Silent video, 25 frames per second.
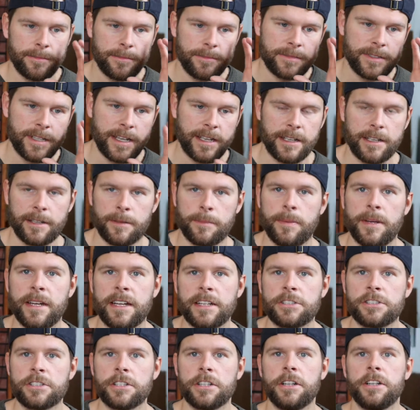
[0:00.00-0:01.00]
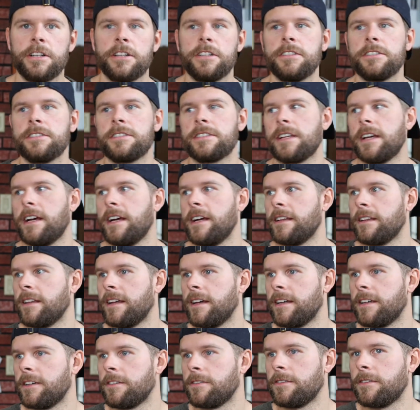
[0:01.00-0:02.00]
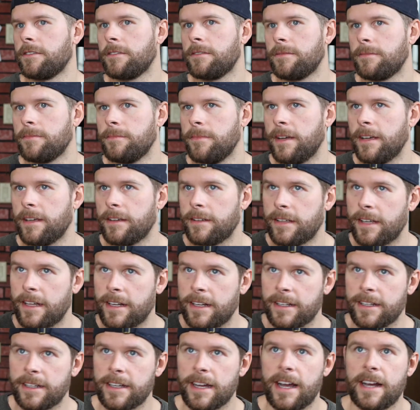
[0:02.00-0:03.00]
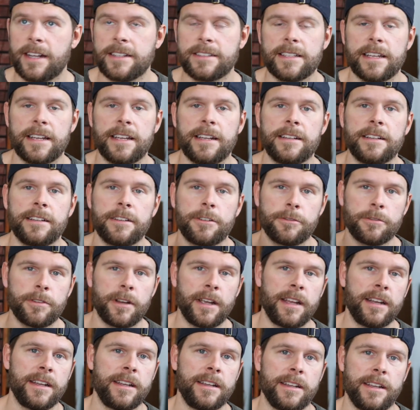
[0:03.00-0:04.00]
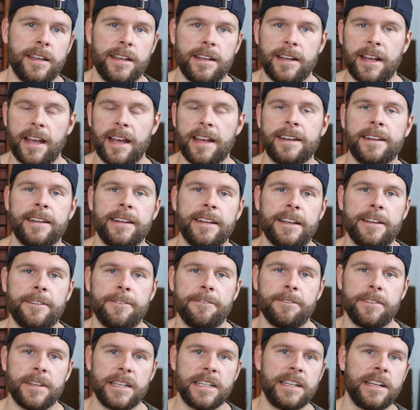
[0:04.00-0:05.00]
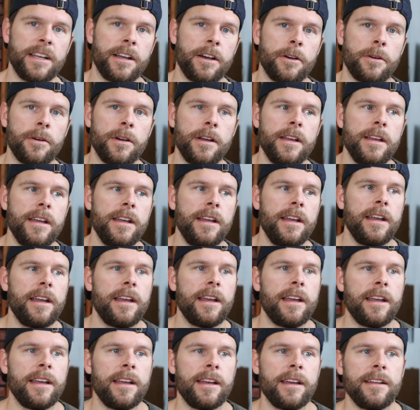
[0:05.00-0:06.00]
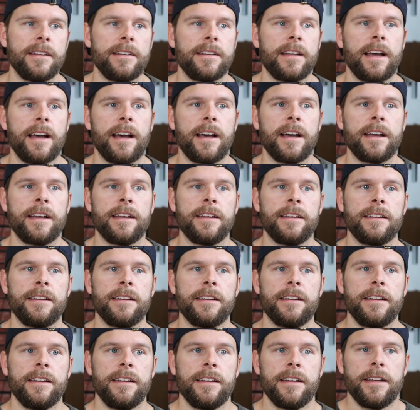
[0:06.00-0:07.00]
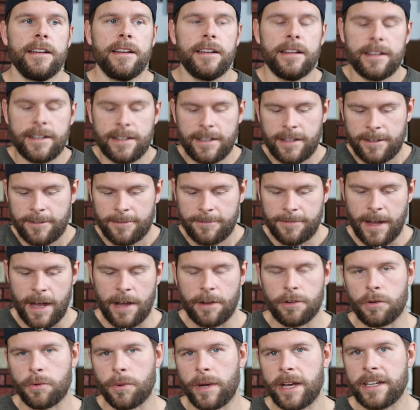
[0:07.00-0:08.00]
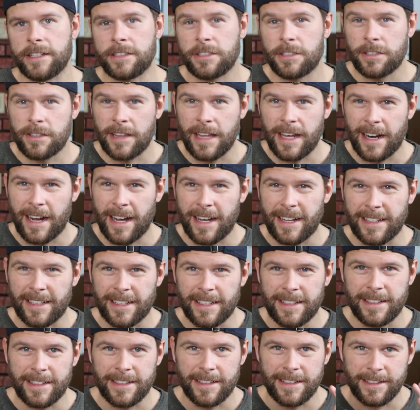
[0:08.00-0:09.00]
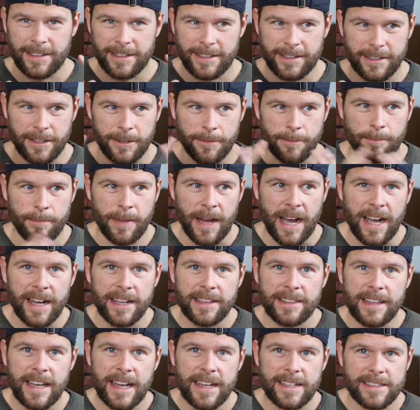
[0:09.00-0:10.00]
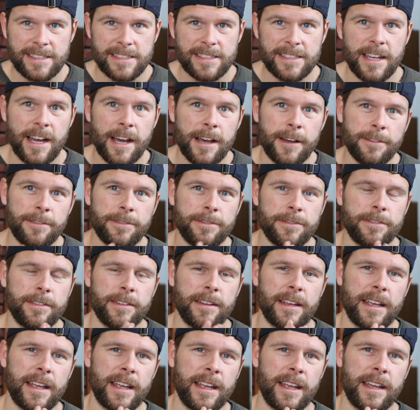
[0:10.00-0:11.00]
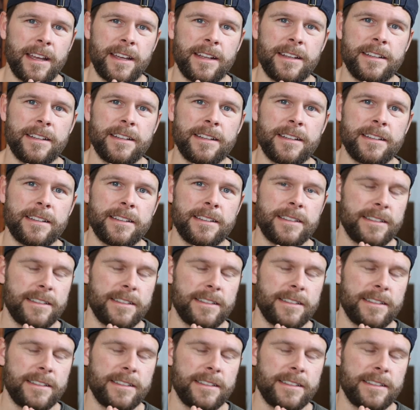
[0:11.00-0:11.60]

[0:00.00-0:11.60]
taking pictures, I like getting content, creating and editing video. And I found a way so that I can combine that stuff and